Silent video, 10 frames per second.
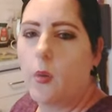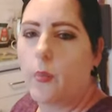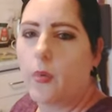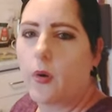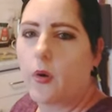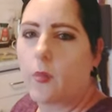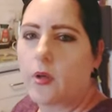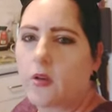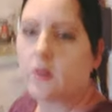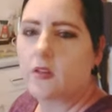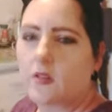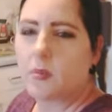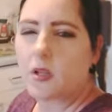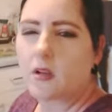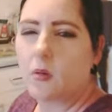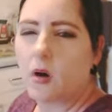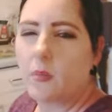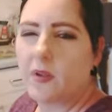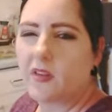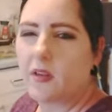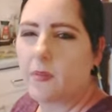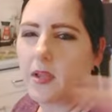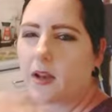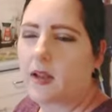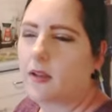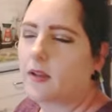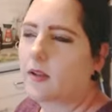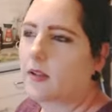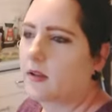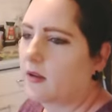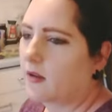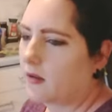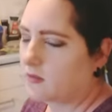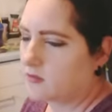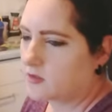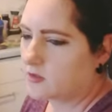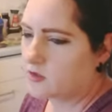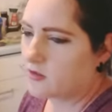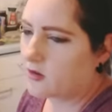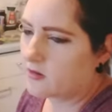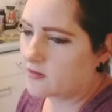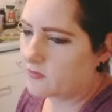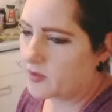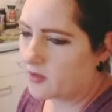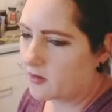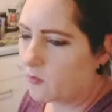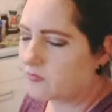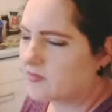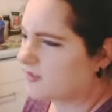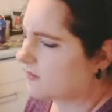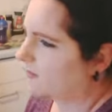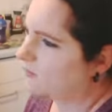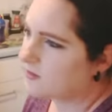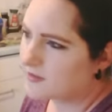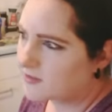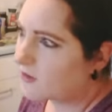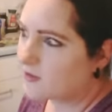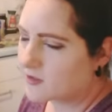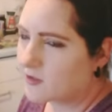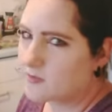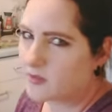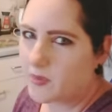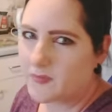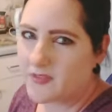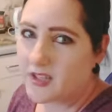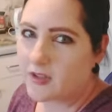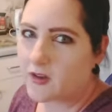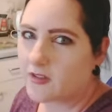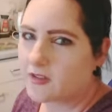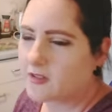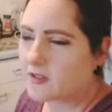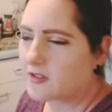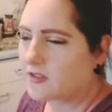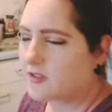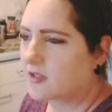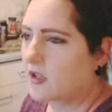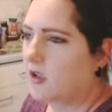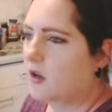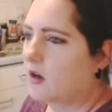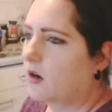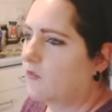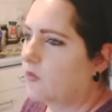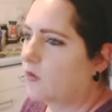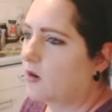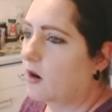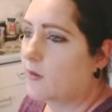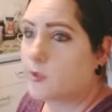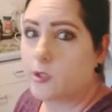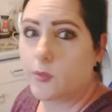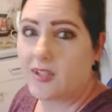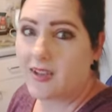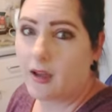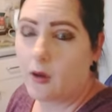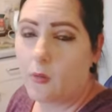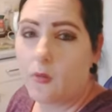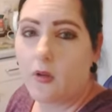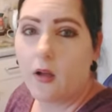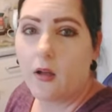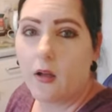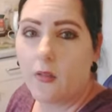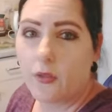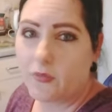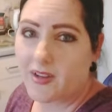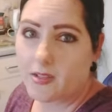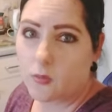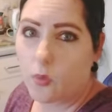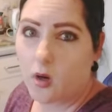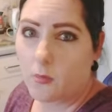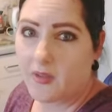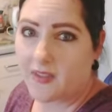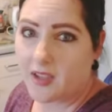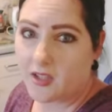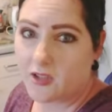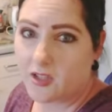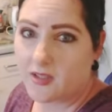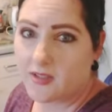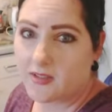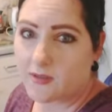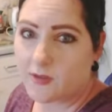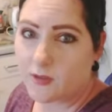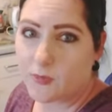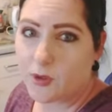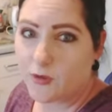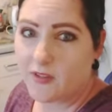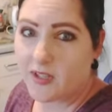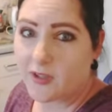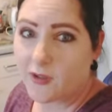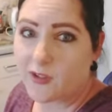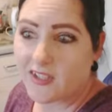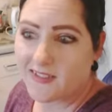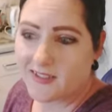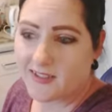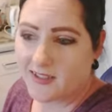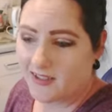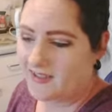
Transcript: but because it's been quite busy a bit lately and night times I've been feeling kind of tired, I thought I would do it now. The reason why I'm in the kitchen is because I'm currently cooking tea.